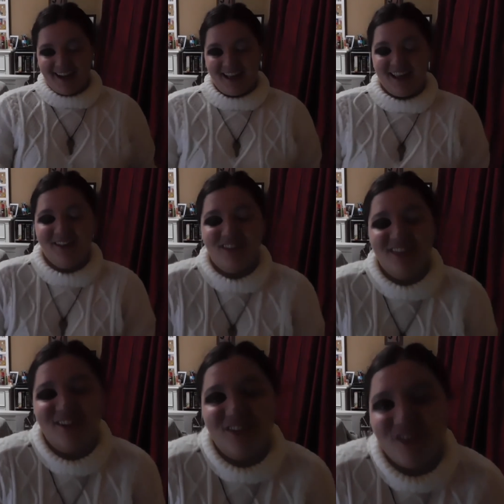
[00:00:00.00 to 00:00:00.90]
even
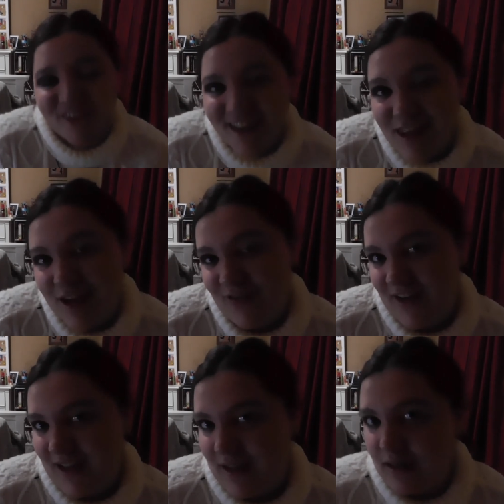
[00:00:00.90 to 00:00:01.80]
though the rest of
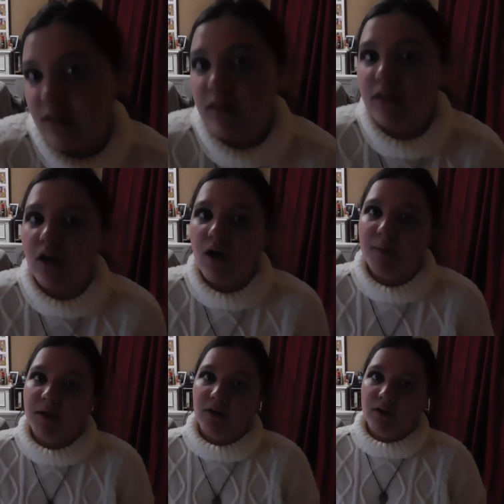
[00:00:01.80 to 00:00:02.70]
it is. So I'm
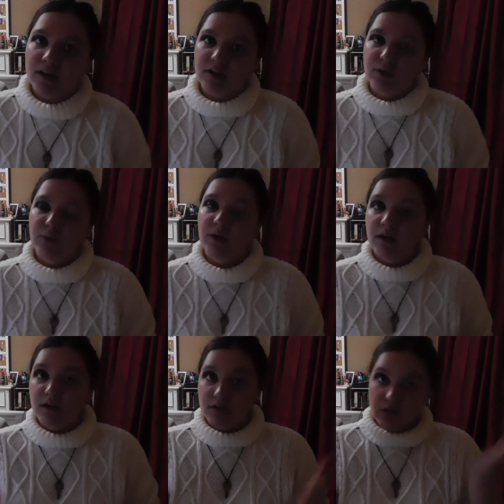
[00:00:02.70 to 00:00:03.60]
going to
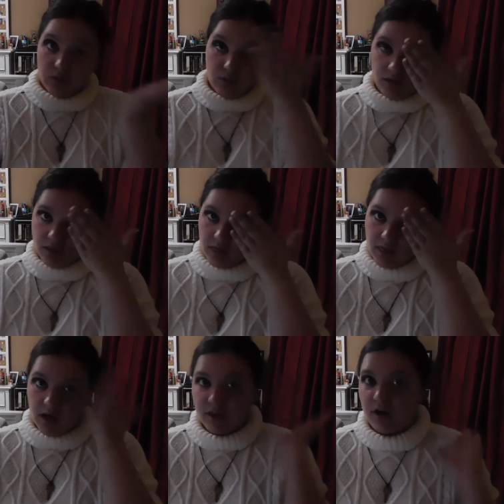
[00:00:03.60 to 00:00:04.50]
do
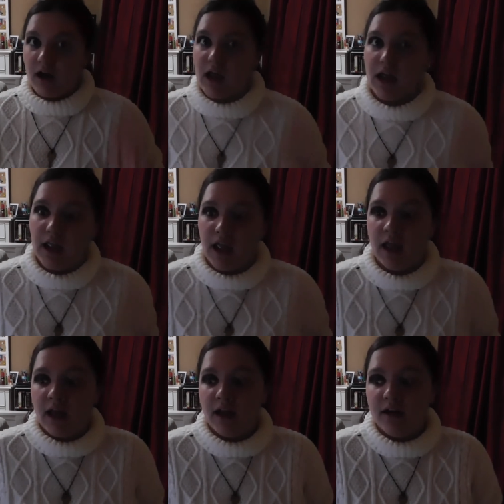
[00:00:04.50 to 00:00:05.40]
the other eye
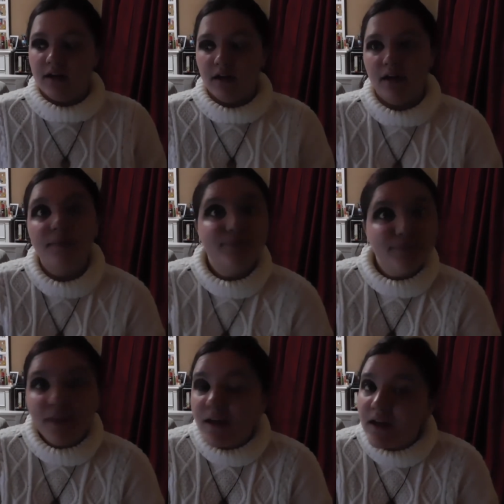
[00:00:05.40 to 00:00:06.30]
and
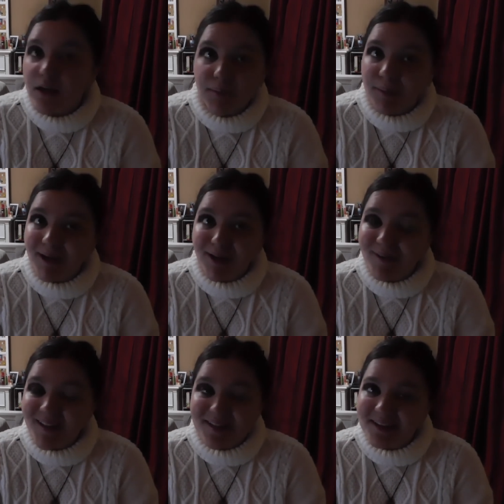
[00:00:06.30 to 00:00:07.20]
I'll be back when
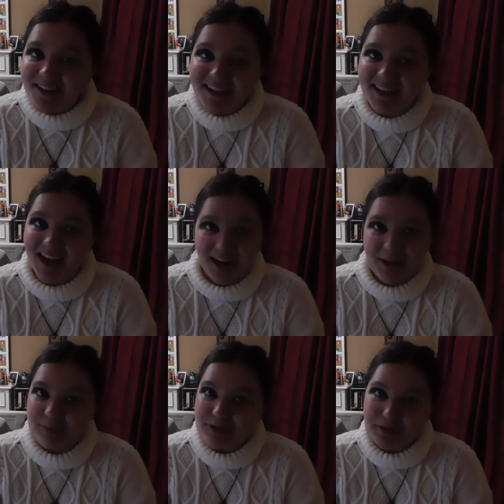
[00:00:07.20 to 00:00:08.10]
it's done. I am
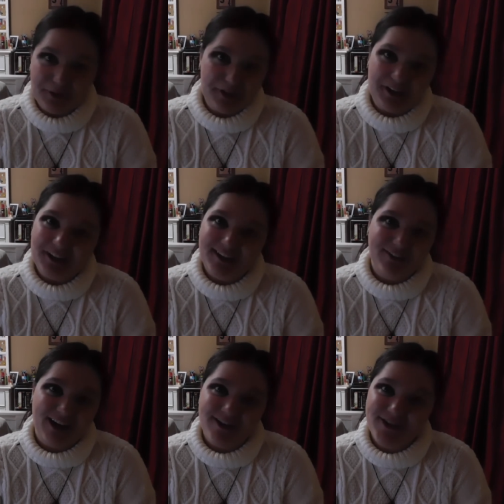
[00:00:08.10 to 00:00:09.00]
so sorry for
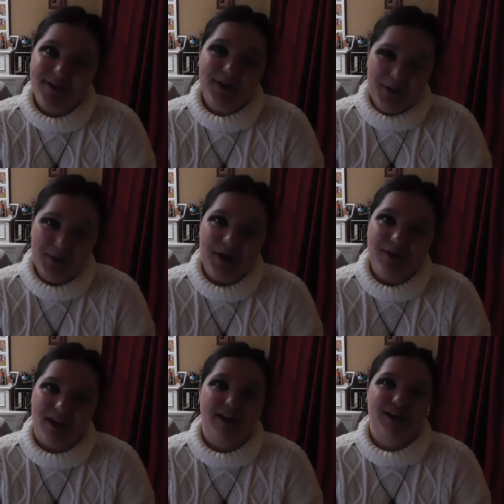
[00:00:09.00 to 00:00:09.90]
everyone who knows
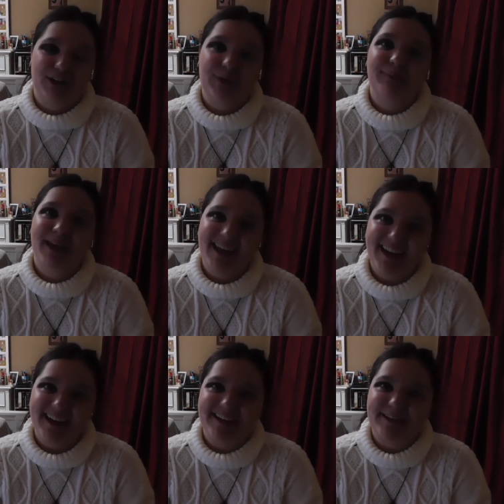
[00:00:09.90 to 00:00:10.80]
how to do
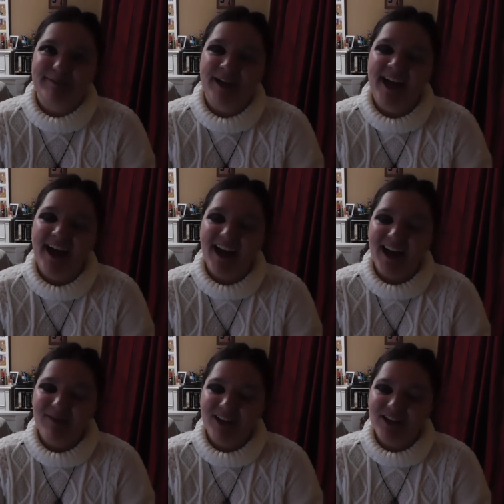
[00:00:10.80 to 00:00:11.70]
makeup.
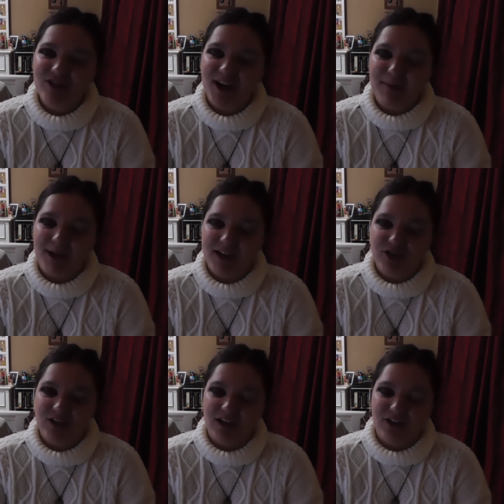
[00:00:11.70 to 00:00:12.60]
I'm going to try to match
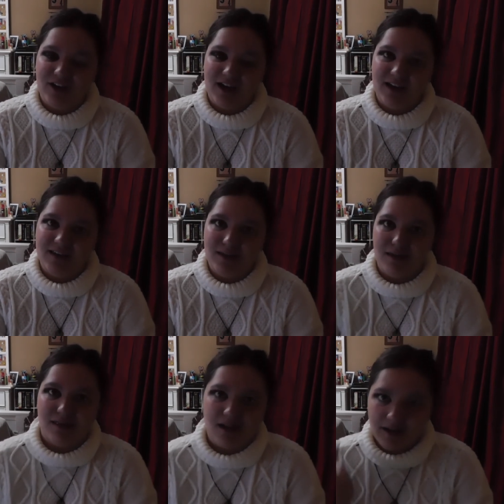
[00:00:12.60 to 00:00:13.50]
the other eye to
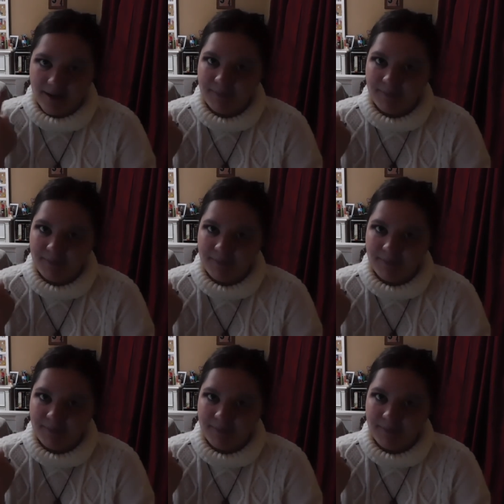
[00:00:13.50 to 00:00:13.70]
this eye,